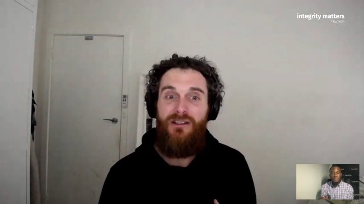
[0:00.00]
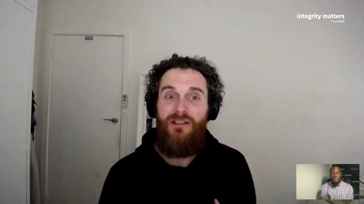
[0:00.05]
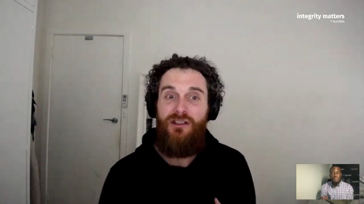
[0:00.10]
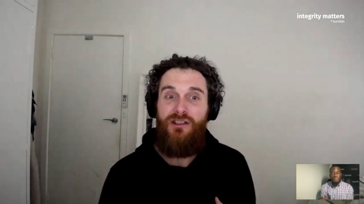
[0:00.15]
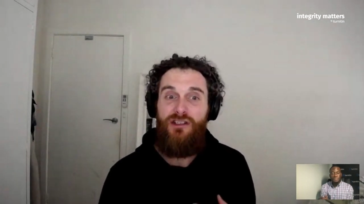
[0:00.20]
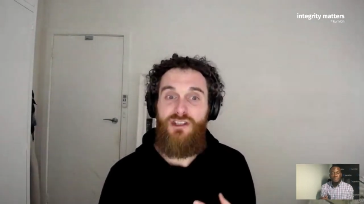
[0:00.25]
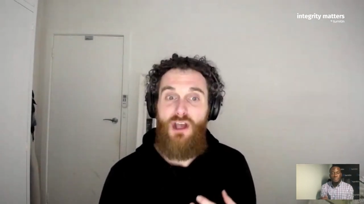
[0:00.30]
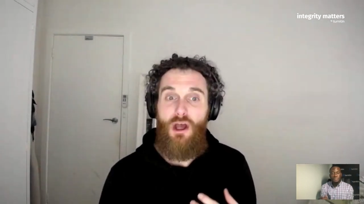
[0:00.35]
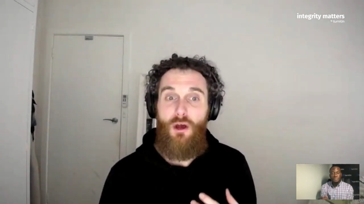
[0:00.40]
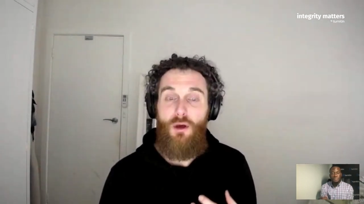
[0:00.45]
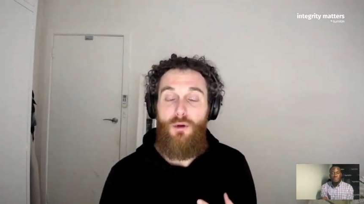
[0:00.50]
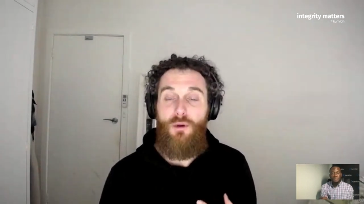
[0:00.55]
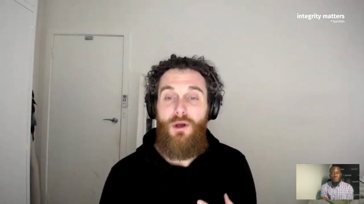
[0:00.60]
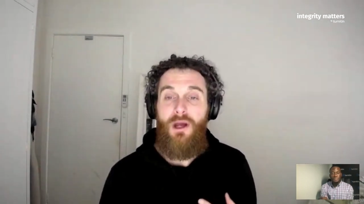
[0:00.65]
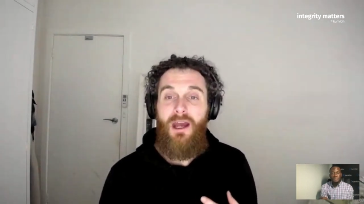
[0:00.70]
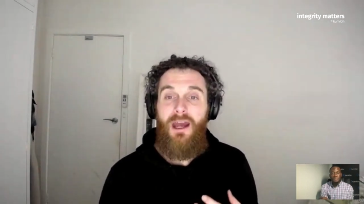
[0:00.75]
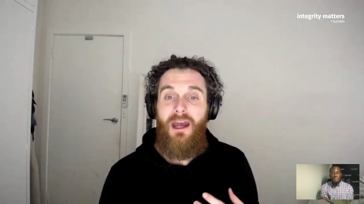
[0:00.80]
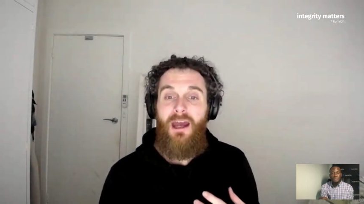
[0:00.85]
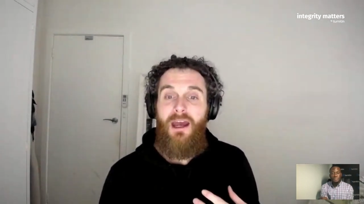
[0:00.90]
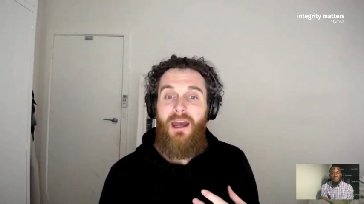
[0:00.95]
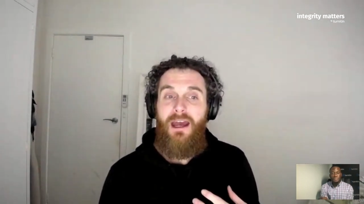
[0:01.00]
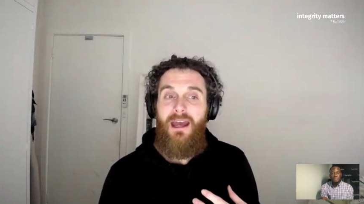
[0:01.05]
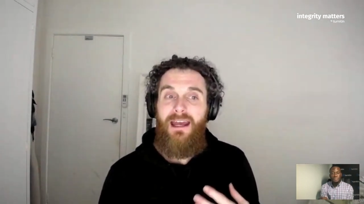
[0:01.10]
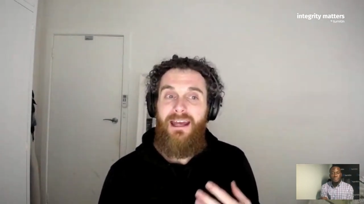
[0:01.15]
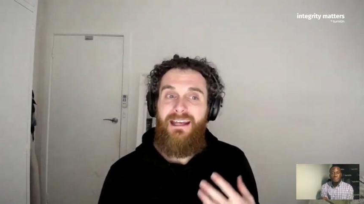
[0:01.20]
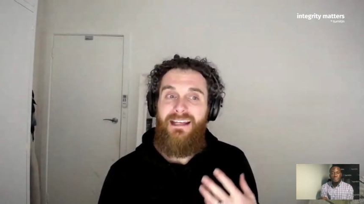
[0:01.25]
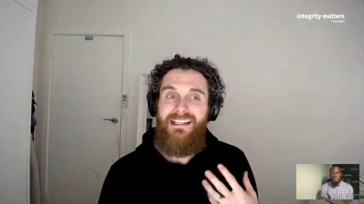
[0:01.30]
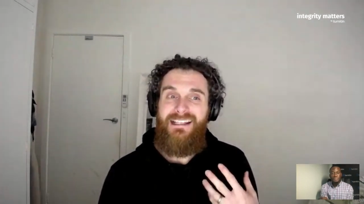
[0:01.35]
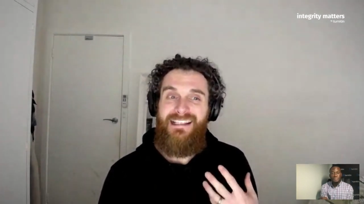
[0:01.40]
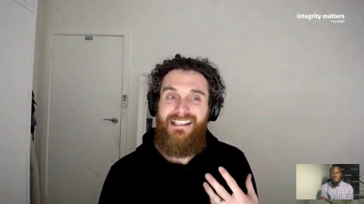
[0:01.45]
So
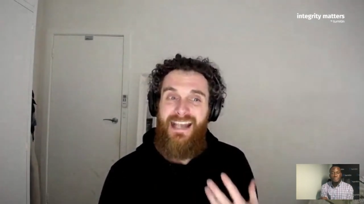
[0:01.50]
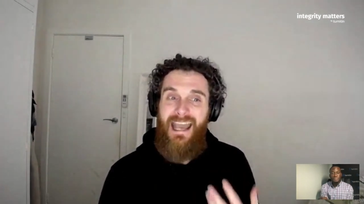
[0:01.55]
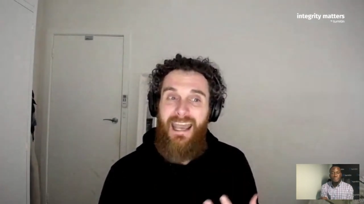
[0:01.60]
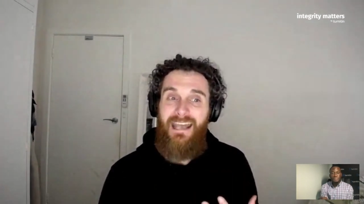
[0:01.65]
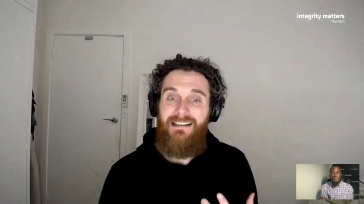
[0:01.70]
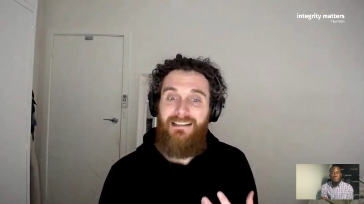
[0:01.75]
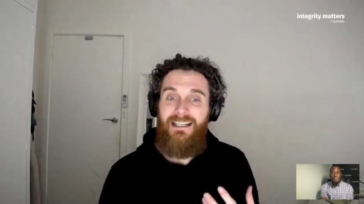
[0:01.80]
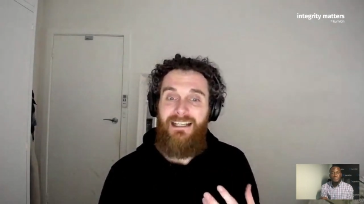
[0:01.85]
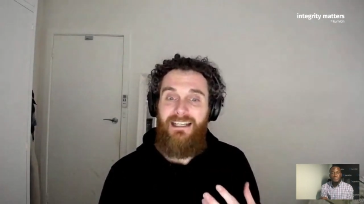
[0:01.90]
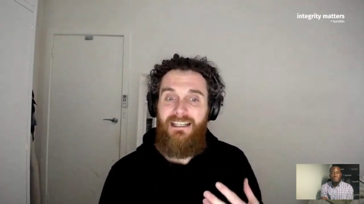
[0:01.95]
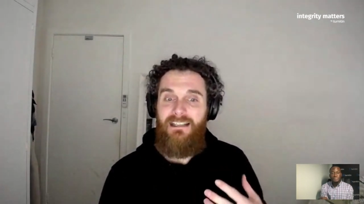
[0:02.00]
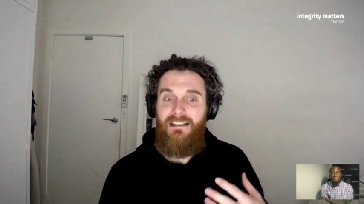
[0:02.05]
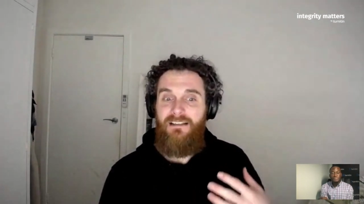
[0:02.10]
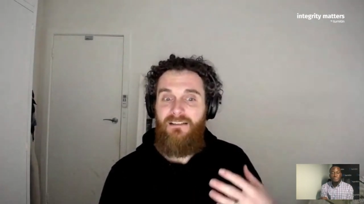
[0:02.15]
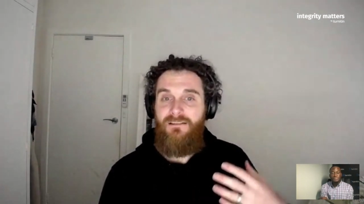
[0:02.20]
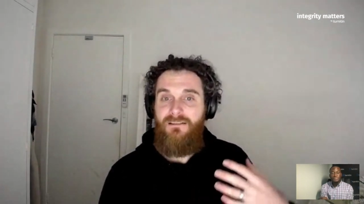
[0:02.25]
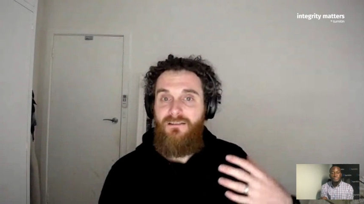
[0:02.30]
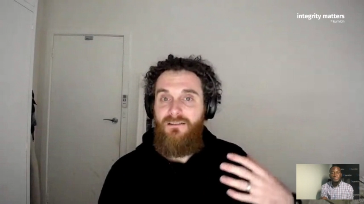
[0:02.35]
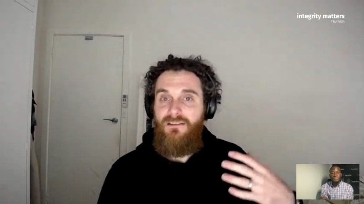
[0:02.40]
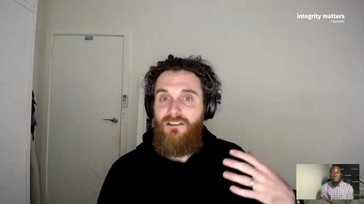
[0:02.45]
sadly,